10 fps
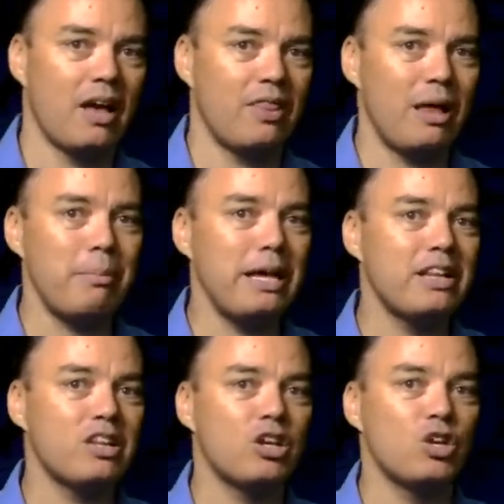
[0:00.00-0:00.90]
That
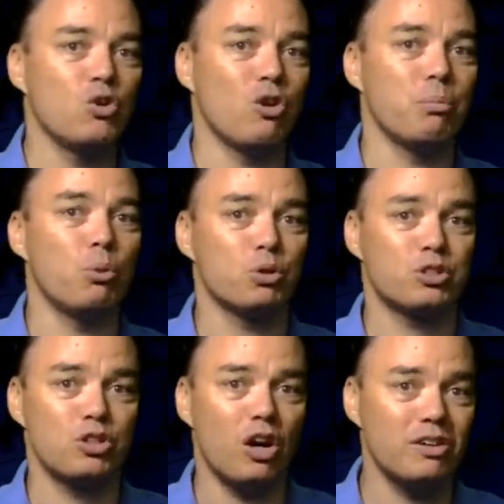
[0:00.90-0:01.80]
means you're on more
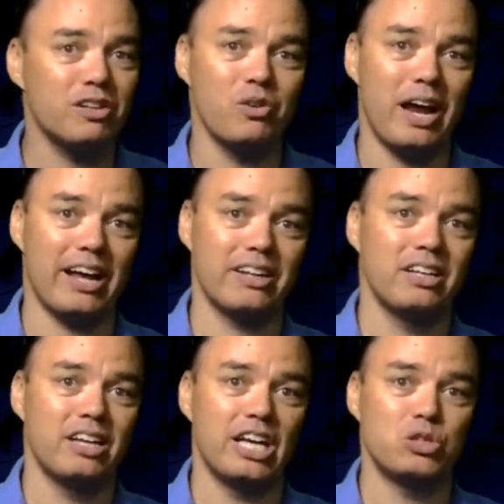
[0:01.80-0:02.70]
solid ground
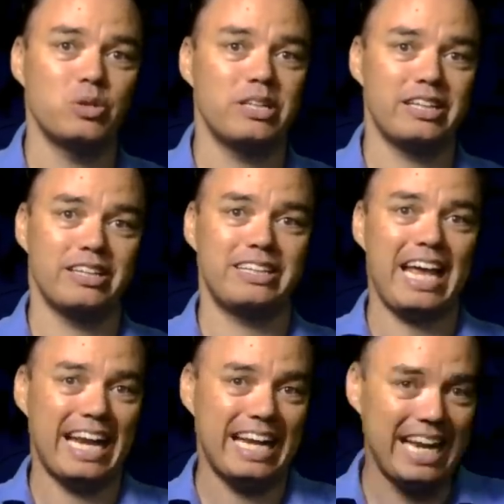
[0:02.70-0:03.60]
addressing the
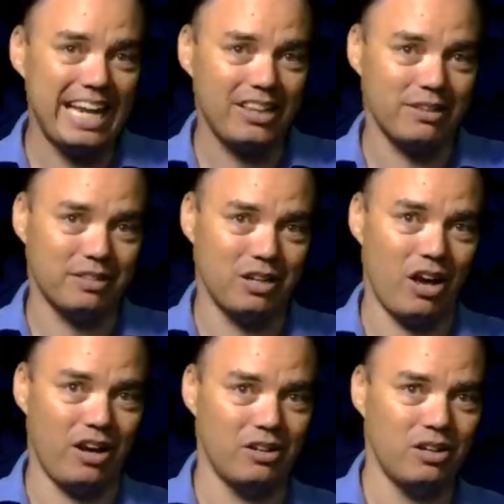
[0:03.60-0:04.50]
techniques of
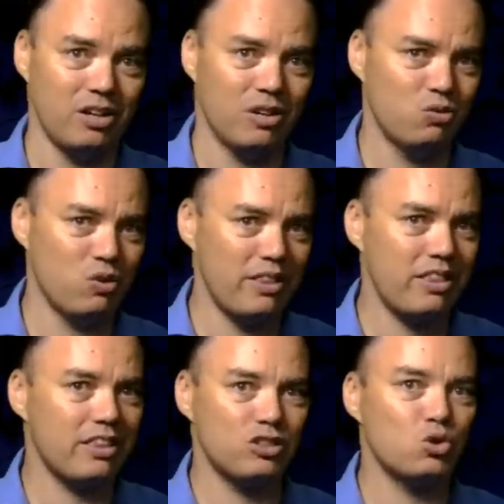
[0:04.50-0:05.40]
denial rather
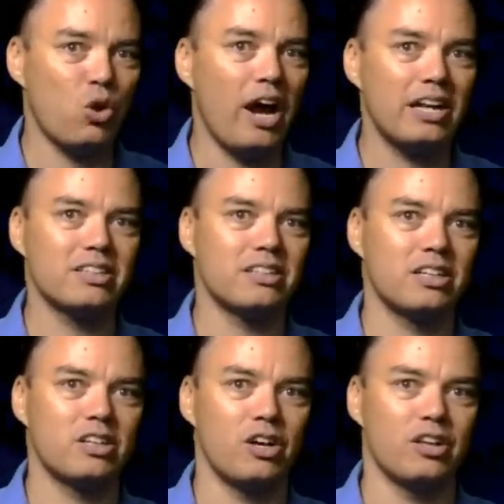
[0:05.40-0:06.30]
than trying to
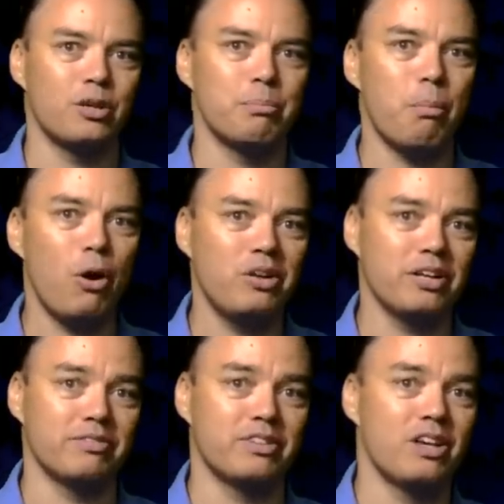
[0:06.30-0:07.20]
discern the
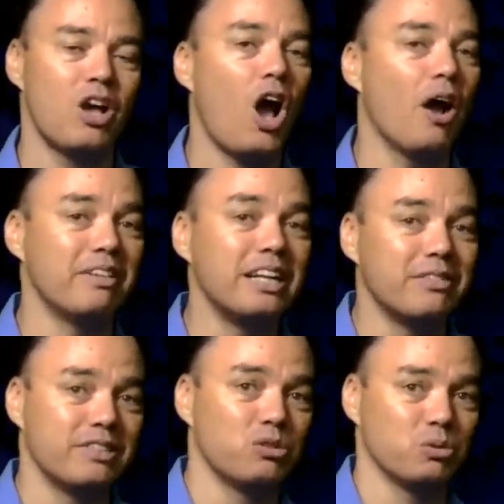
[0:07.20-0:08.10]
motives of an
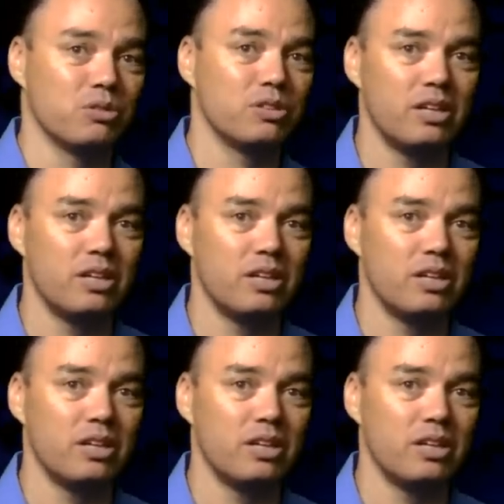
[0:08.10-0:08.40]
individual.